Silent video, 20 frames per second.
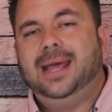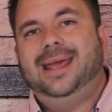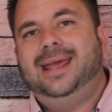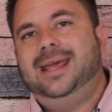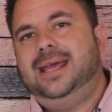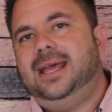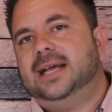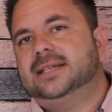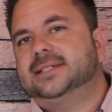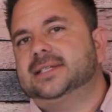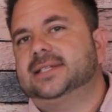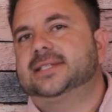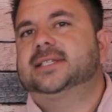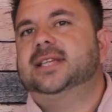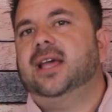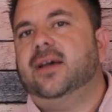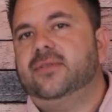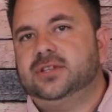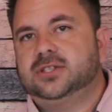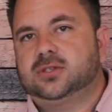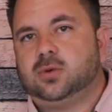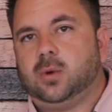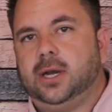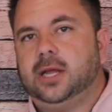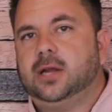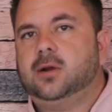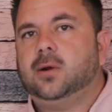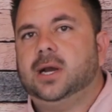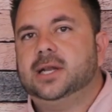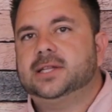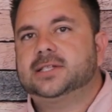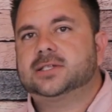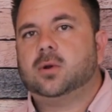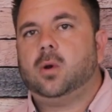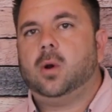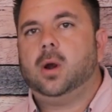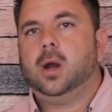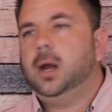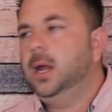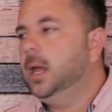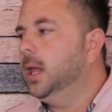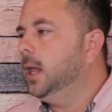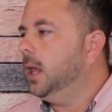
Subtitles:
He has a 720 credit score,